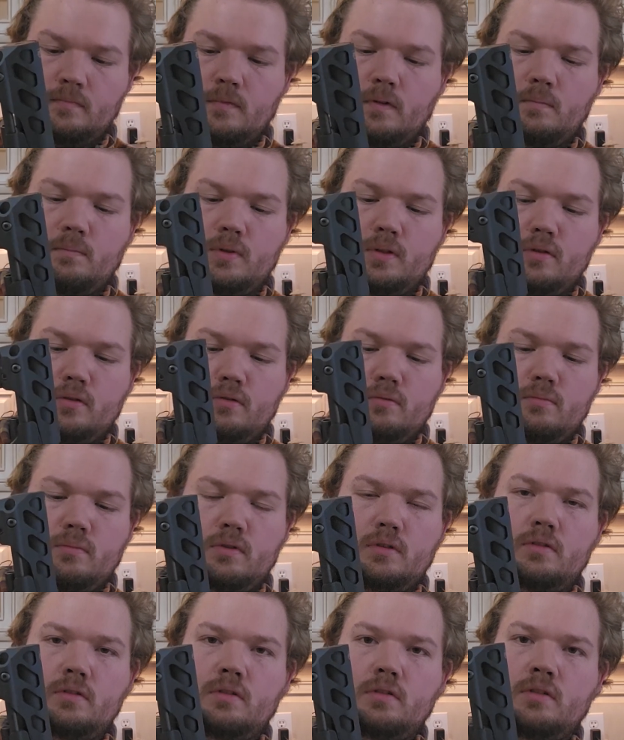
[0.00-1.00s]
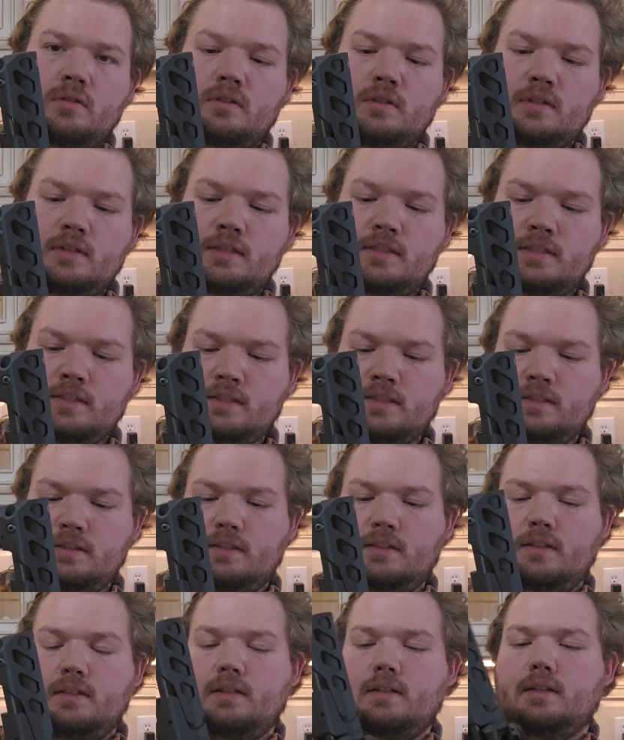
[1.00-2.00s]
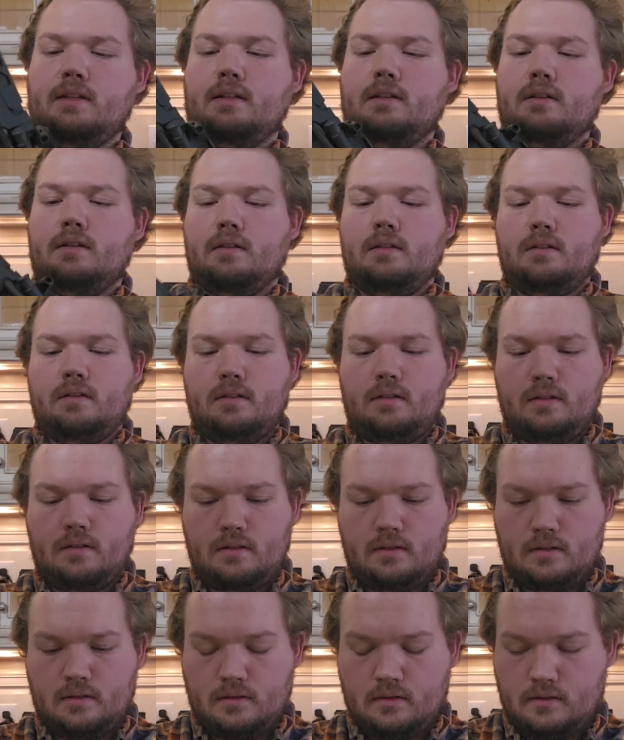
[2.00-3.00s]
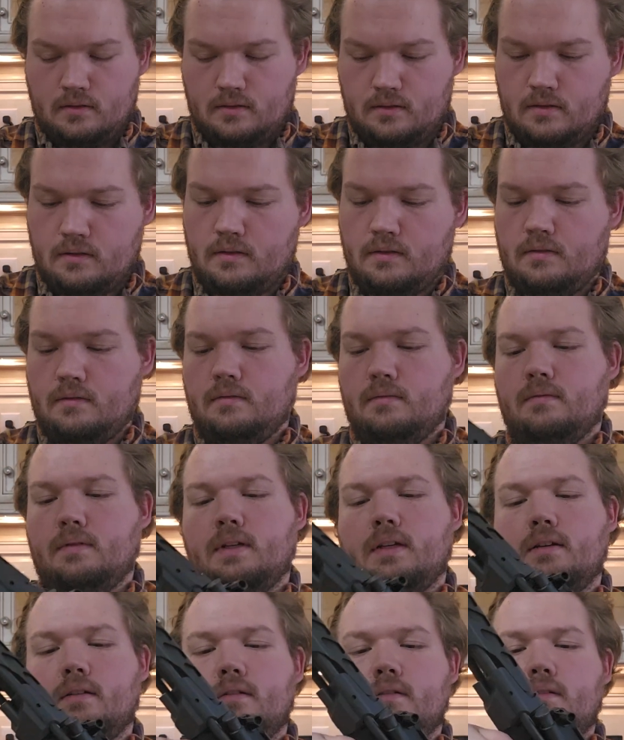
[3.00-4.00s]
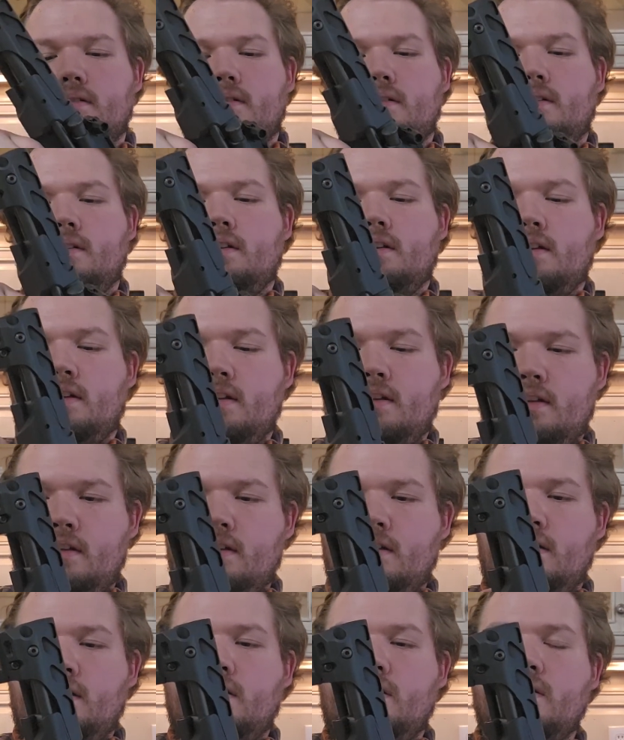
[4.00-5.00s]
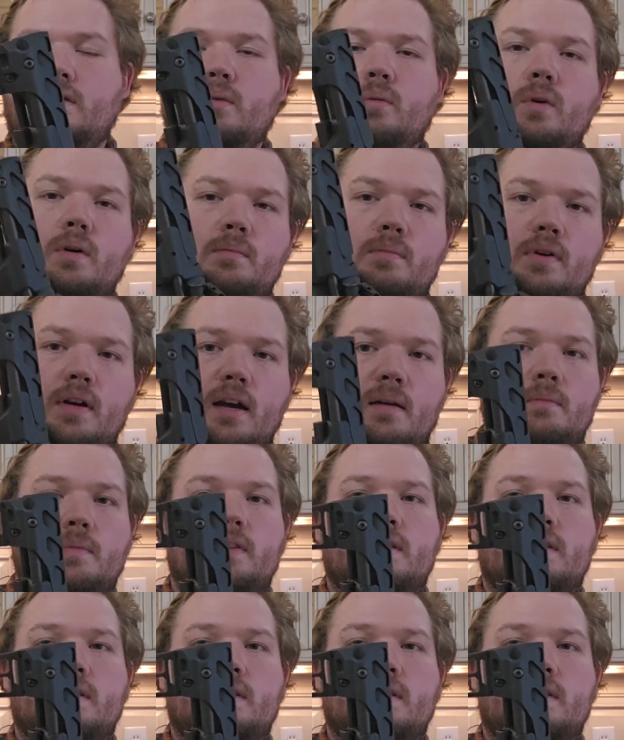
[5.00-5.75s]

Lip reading: Boom. And, well, the one problem with